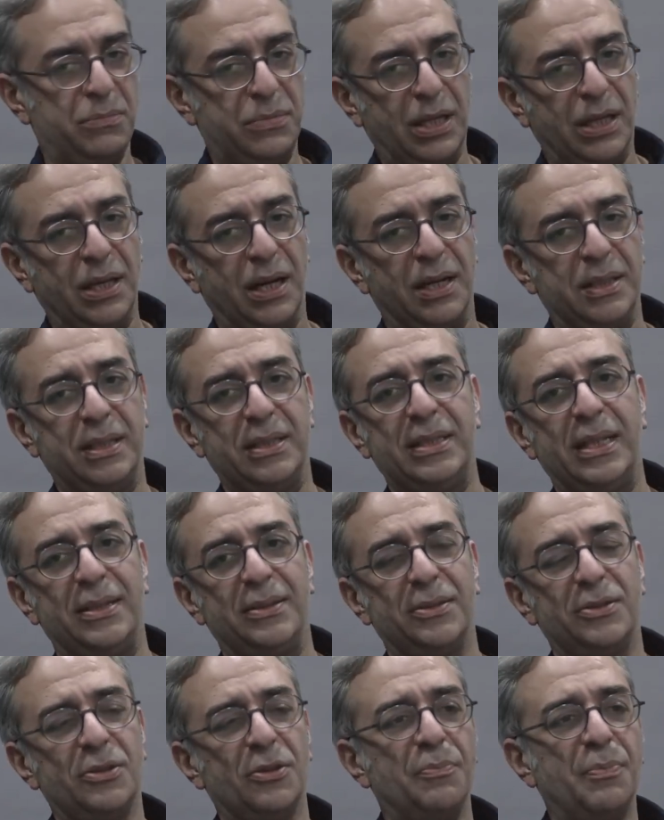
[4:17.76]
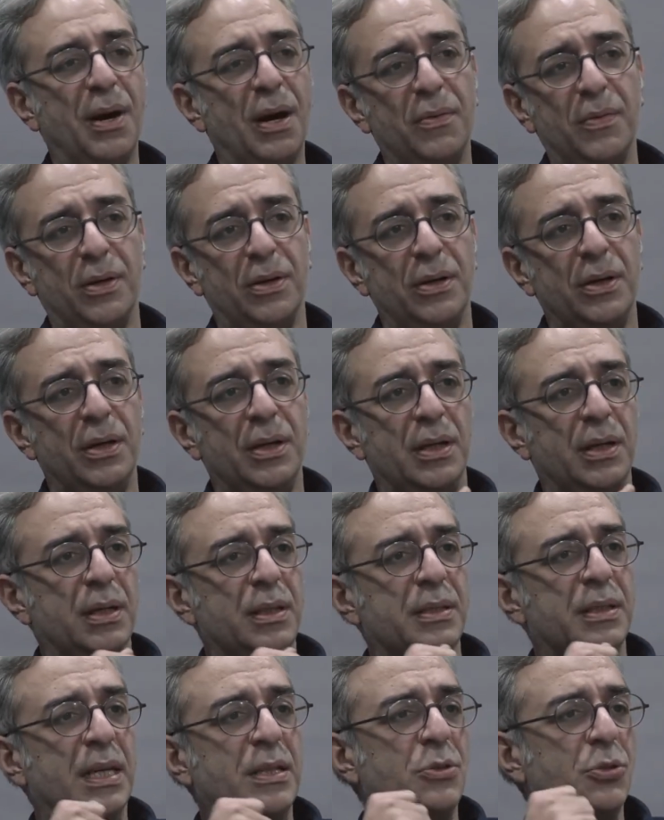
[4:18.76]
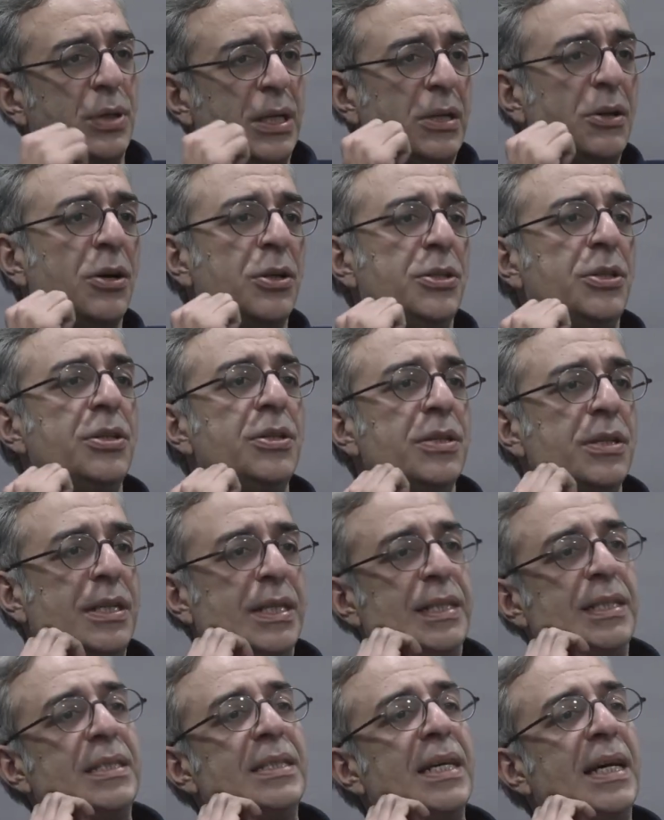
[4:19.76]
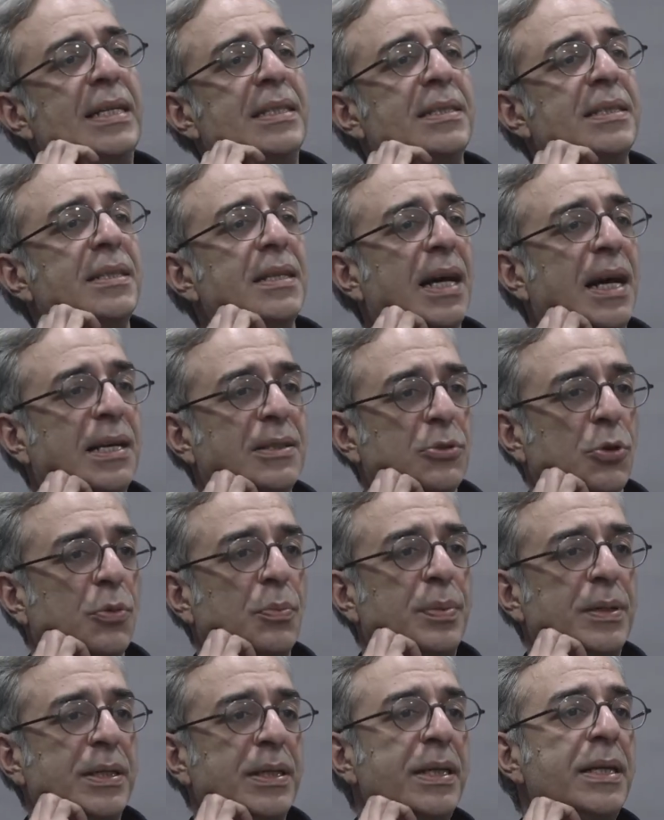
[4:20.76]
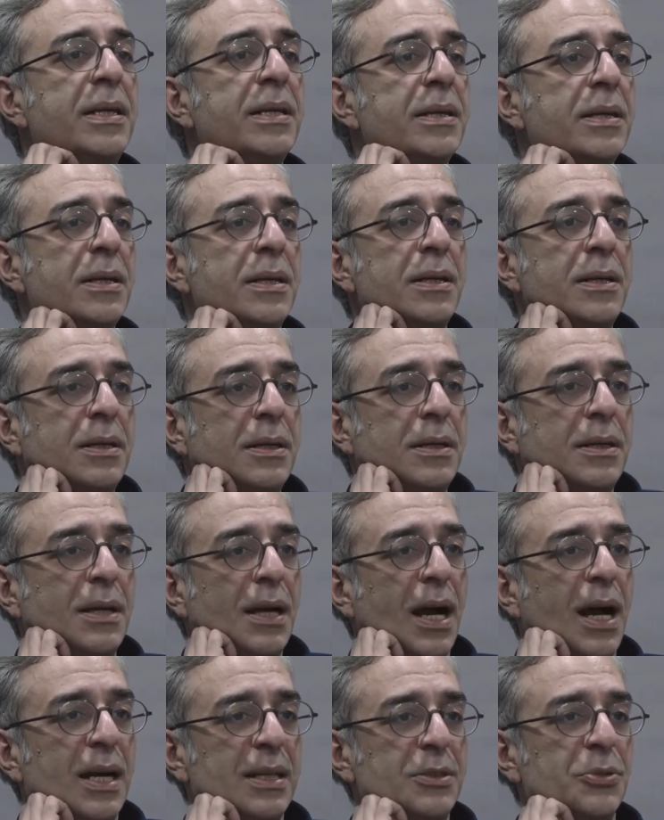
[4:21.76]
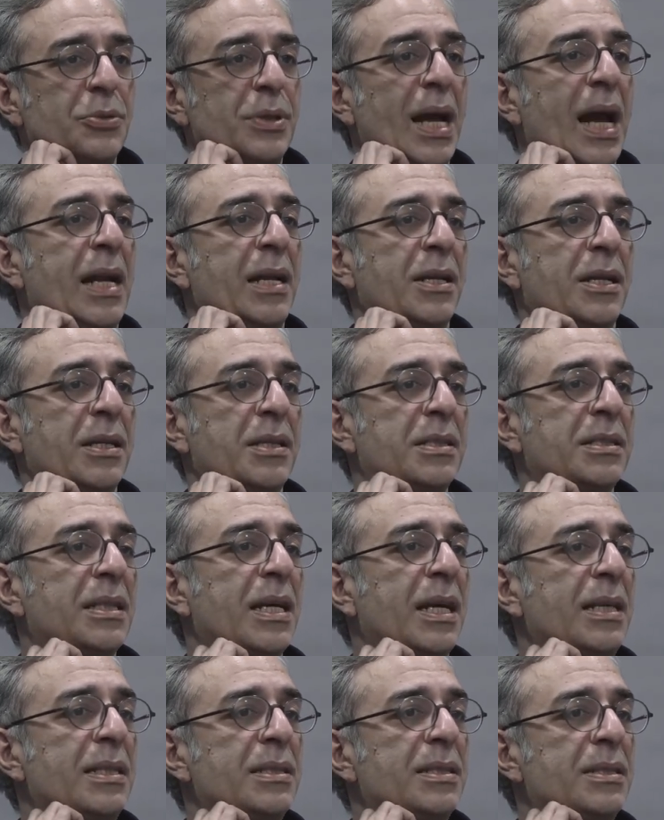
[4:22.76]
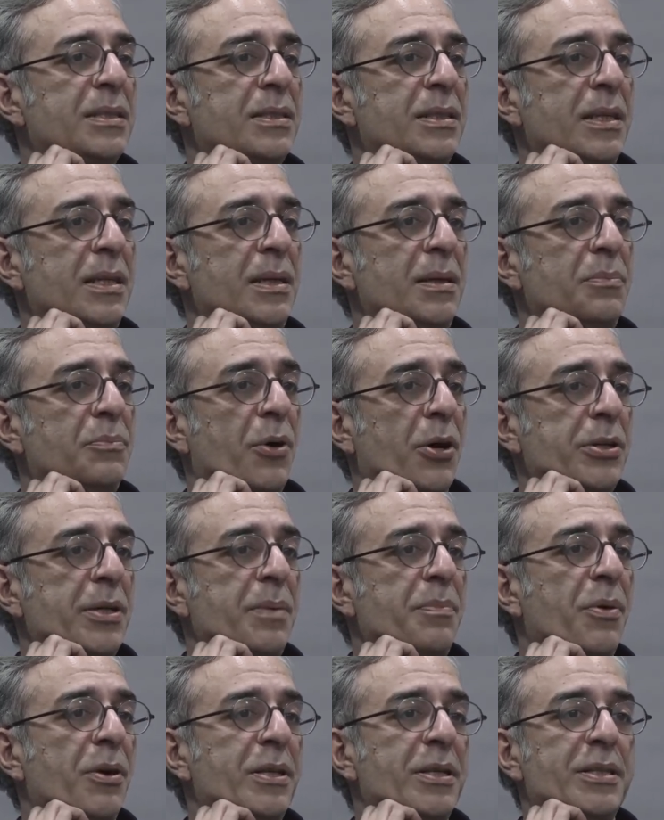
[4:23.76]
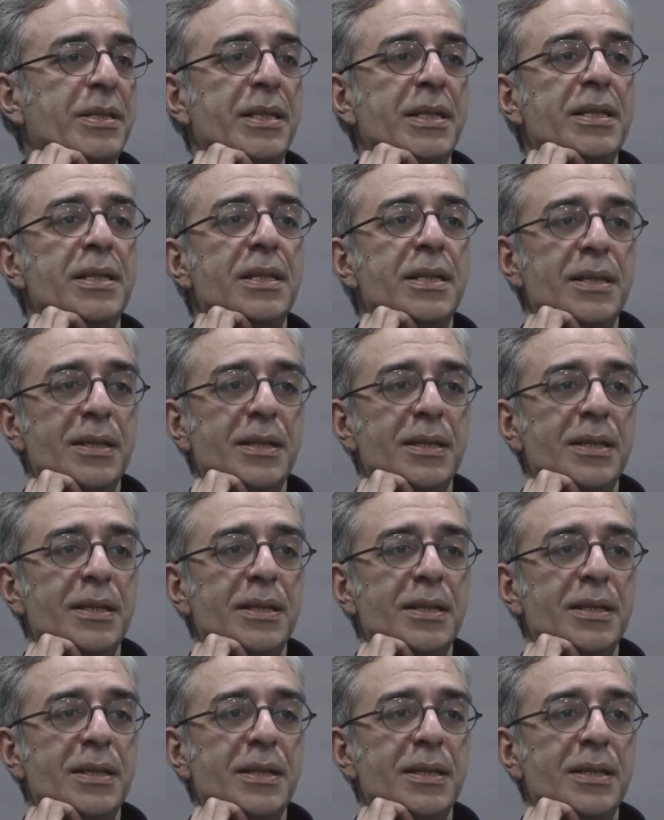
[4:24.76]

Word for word: there are the centers of power that you cannot criticize as openly as you can criticize the body politic.